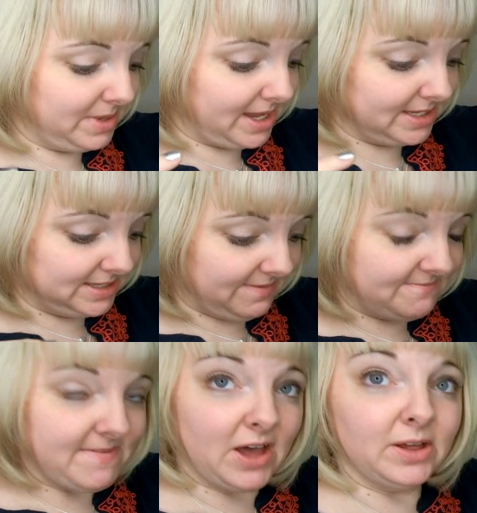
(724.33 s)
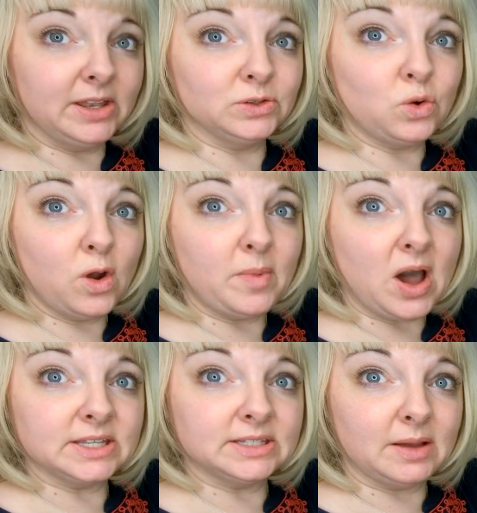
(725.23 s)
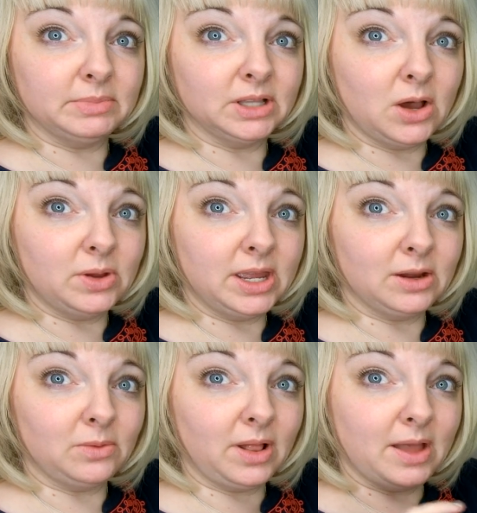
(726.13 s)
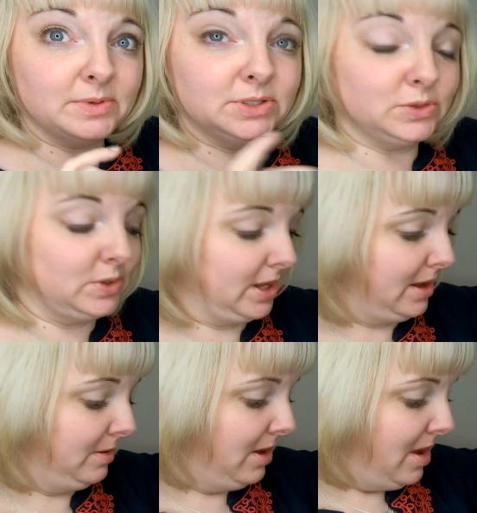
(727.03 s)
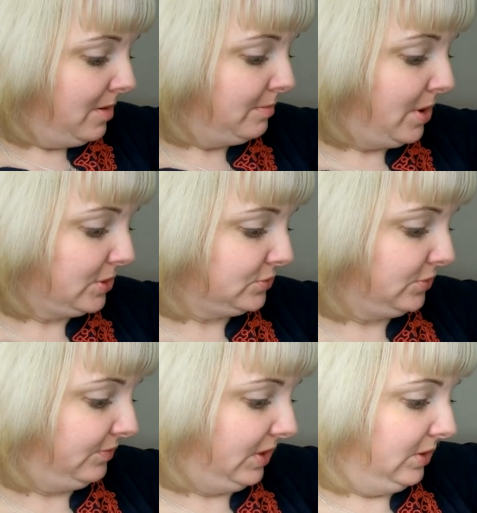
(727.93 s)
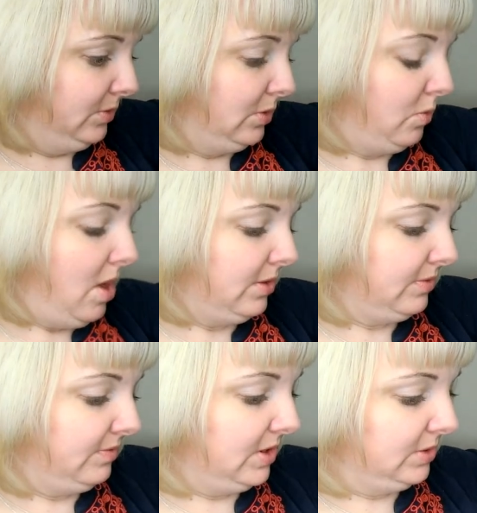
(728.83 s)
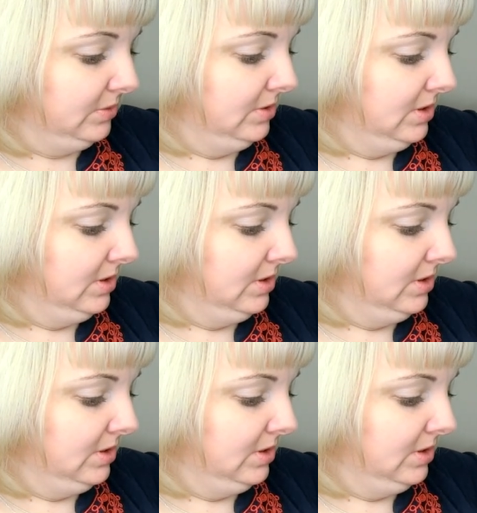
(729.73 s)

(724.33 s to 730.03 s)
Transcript: Because it fell in a toy box down below here while I was doing a purse review or wallet review.